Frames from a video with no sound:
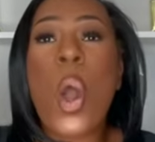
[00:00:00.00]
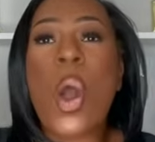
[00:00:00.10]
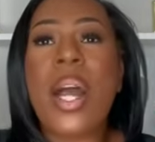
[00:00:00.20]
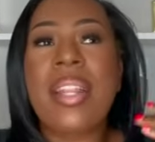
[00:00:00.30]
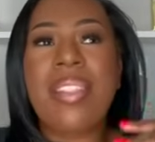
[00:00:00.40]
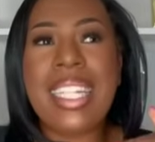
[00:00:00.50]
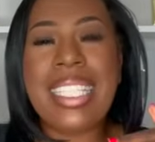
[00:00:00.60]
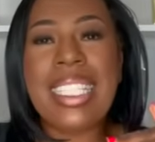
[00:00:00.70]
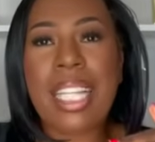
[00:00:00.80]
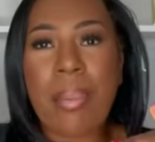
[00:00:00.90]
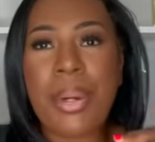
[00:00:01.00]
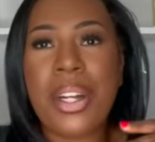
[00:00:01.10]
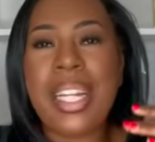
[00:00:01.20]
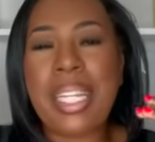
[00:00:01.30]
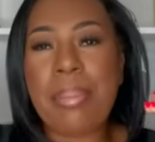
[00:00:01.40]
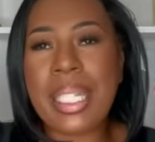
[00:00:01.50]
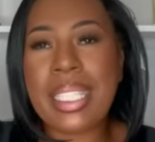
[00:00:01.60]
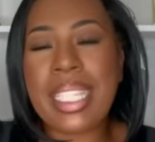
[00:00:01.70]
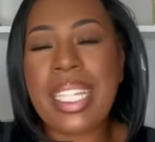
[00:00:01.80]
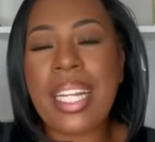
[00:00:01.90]
on the summer E B
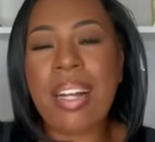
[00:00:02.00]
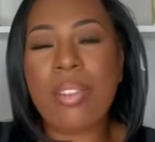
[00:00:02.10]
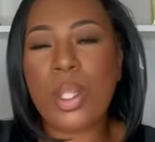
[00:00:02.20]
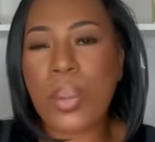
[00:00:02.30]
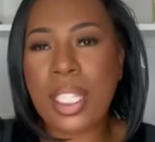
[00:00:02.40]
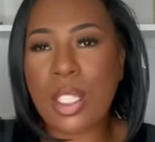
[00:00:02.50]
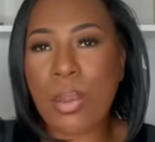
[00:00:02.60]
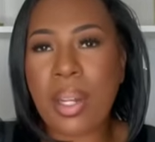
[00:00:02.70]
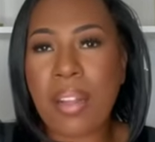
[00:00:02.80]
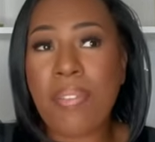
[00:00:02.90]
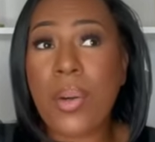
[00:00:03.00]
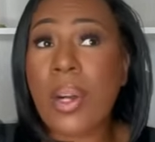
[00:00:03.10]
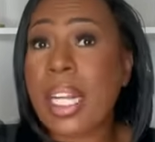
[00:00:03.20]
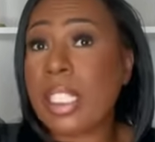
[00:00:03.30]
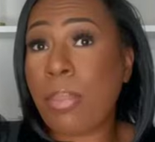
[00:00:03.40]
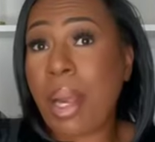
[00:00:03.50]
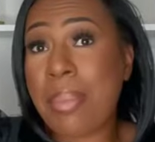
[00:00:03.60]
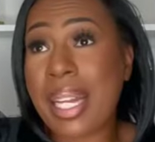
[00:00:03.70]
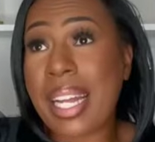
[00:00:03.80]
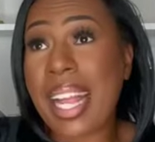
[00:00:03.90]
T of twenty twenty-four. It's
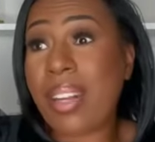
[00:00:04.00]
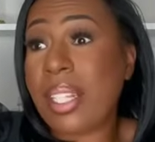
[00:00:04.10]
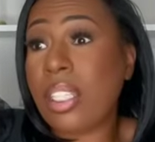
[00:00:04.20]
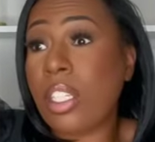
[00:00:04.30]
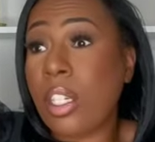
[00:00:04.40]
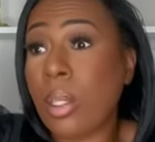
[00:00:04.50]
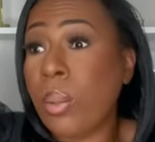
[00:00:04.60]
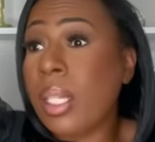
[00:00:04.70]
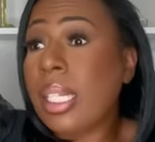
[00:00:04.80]
permanent now. It's new.